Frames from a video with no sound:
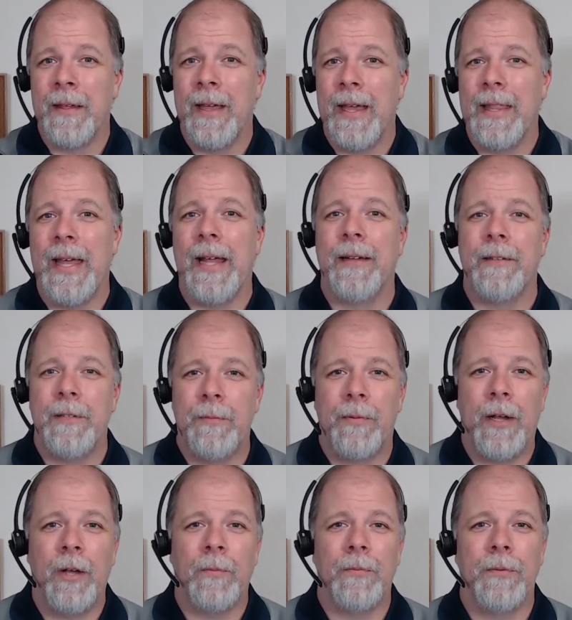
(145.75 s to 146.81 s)
and that
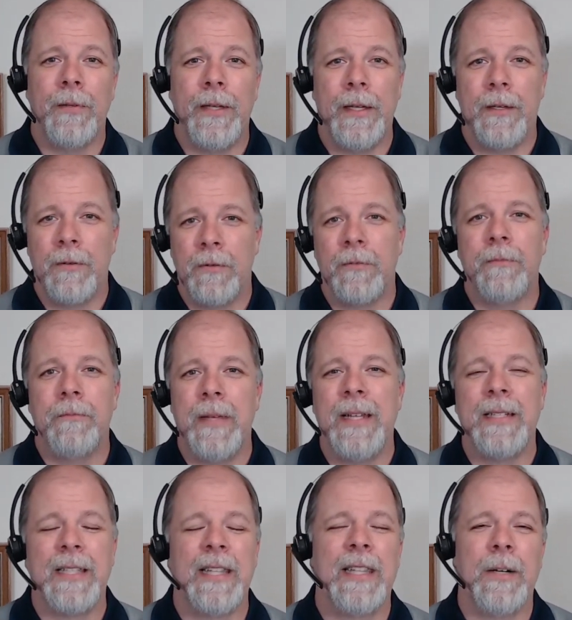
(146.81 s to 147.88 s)
probably
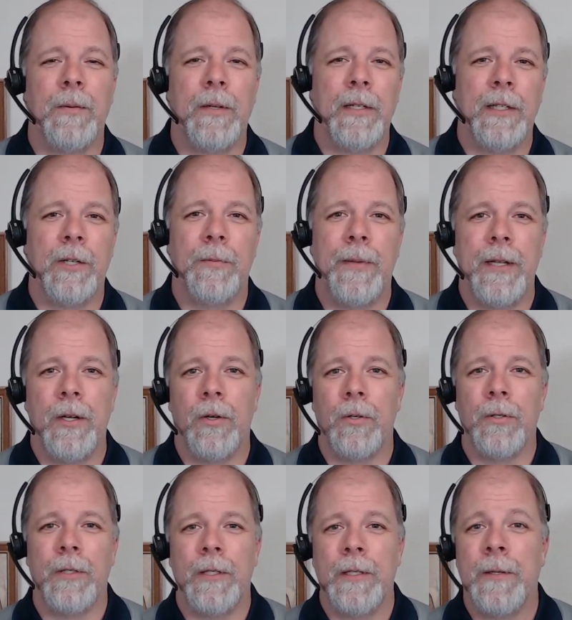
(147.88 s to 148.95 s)
means that they were a little bit
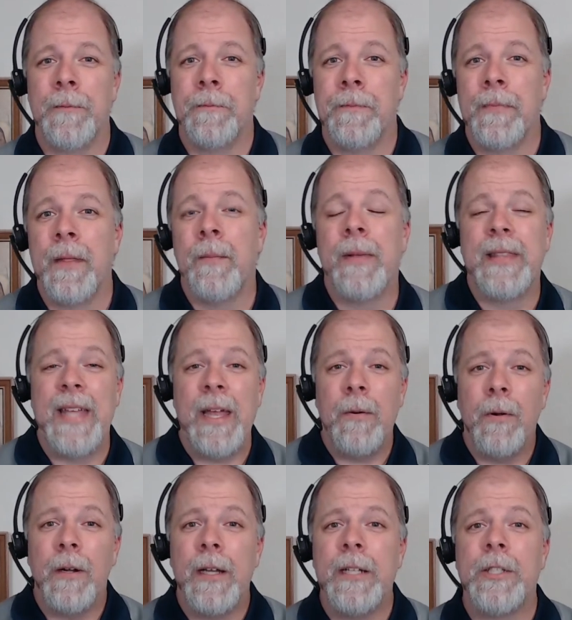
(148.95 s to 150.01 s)
older. But they
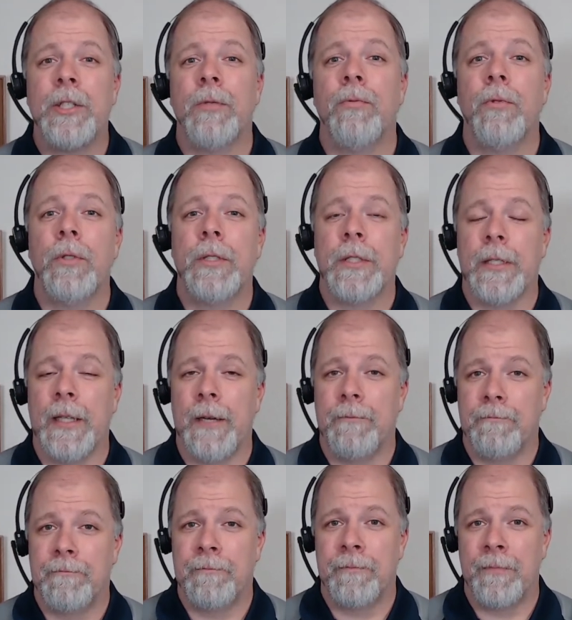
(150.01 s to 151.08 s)
were in Jerusalem.
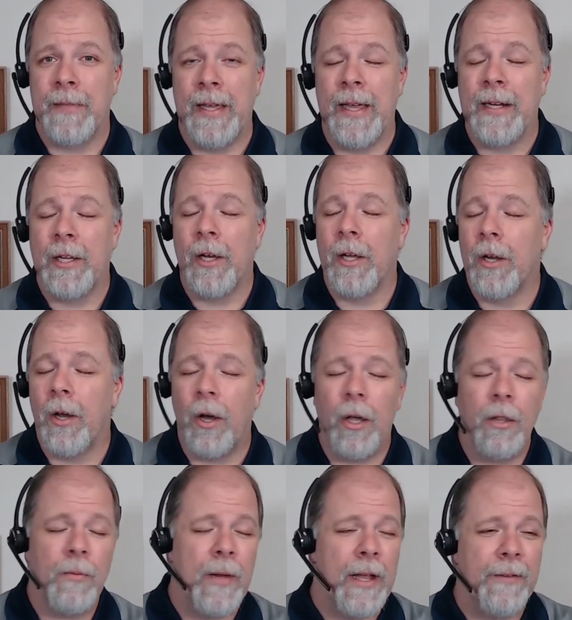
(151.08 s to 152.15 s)
They had gone all
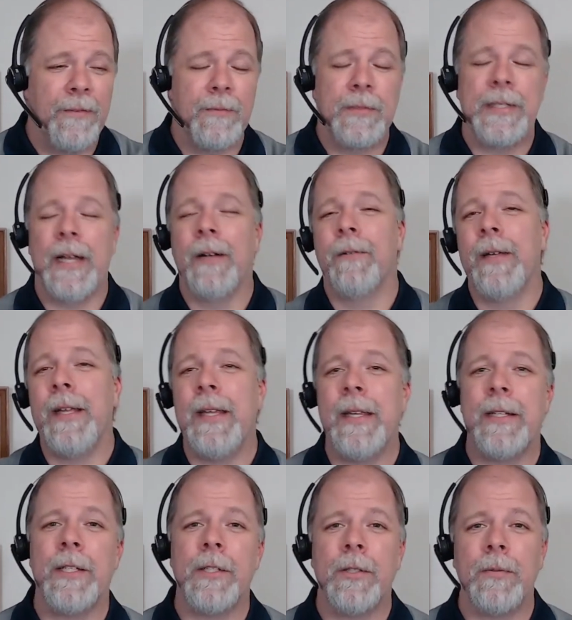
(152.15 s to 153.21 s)
the way from Cyrene
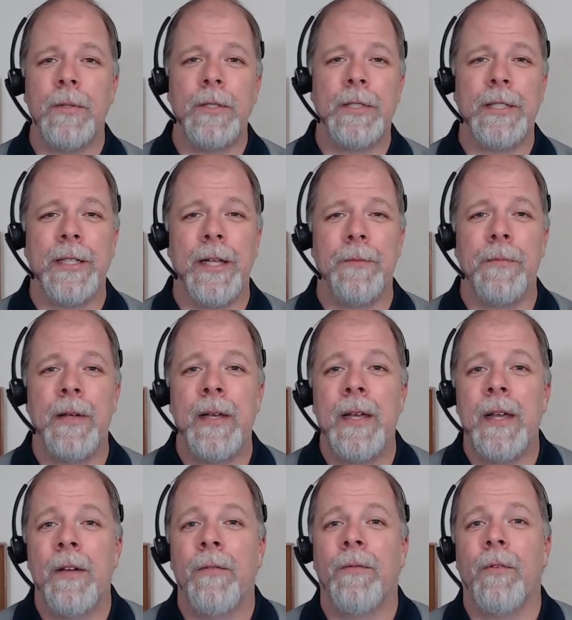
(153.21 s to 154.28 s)
to Jerusalem
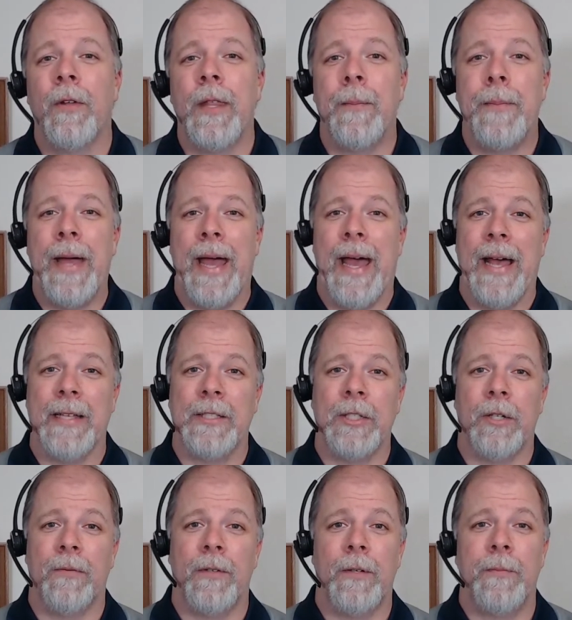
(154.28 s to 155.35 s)
for the
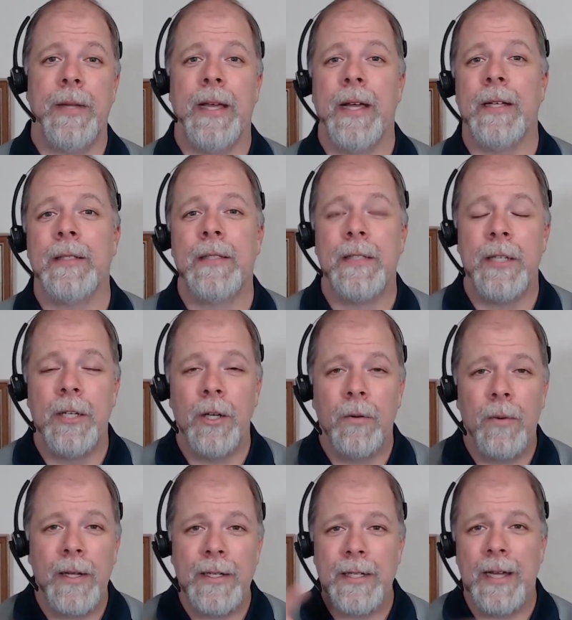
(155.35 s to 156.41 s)
Passover. Because you know
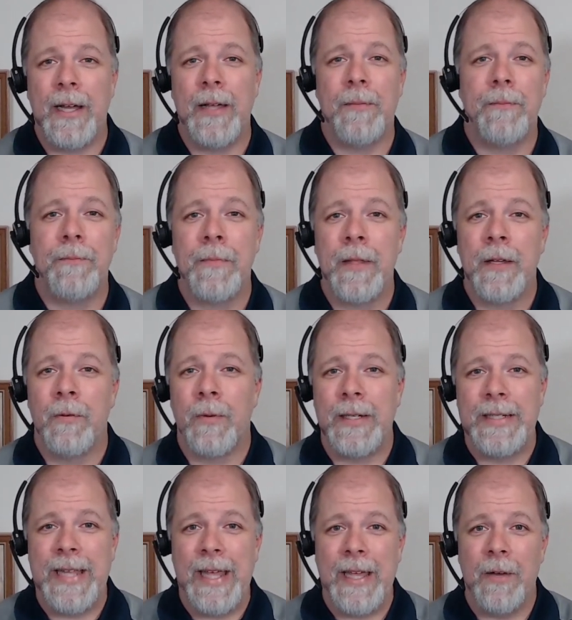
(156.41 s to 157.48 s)
what time, what
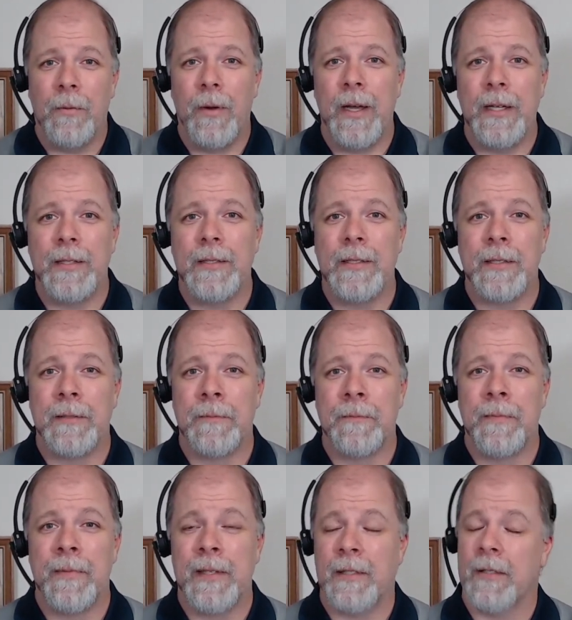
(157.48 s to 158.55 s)
day it was?
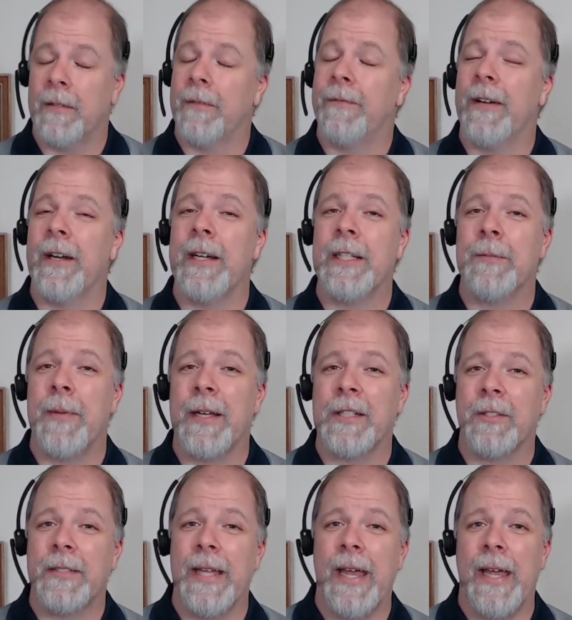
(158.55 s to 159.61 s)
It was on a very
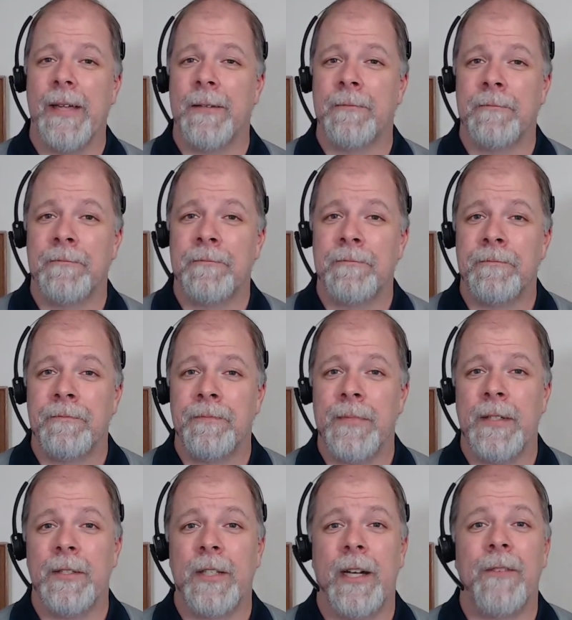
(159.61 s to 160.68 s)
special day.
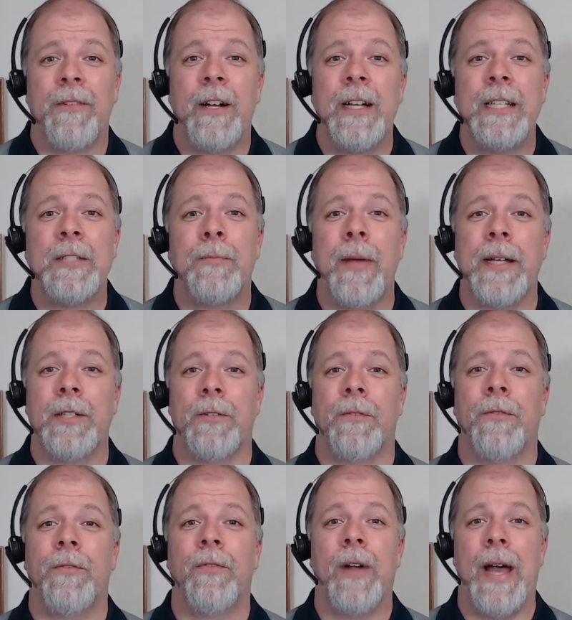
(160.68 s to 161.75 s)
It was on a very special
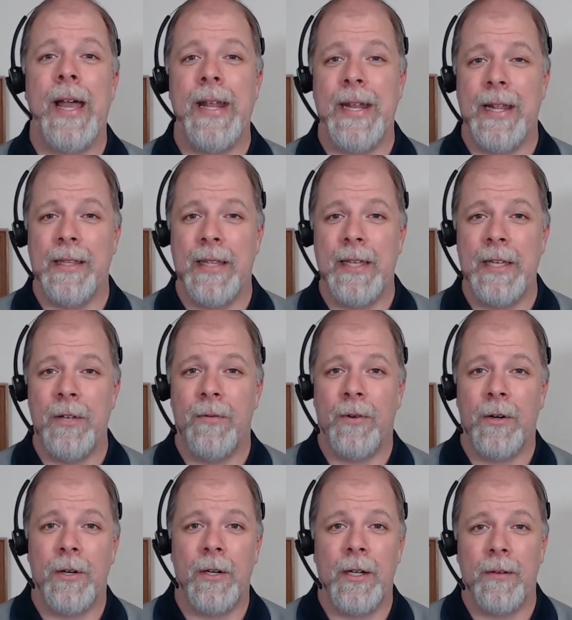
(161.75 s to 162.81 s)
Friday that you've
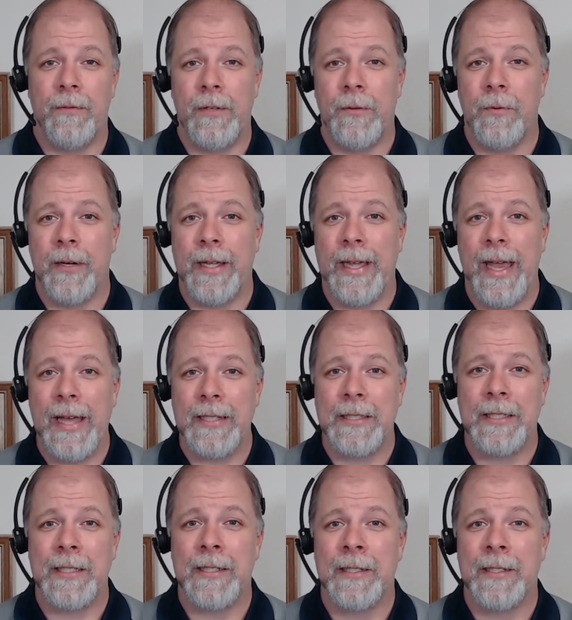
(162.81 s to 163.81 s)
heard of. You want to guess?